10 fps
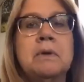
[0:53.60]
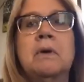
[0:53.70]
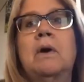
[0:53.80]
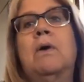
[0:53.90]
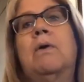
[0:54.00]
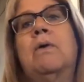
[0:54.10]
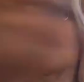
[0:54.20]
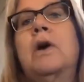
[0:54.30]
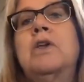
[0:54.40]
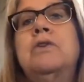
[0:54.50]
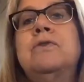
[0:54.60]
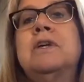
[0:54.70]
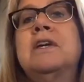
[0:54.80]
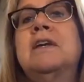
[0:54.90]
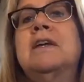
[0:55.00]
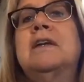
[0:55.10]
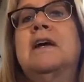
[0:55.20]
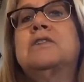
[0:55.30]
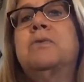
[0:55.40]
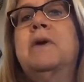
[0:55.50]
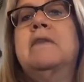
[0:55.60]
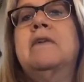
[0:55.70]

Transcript: or you can connect with a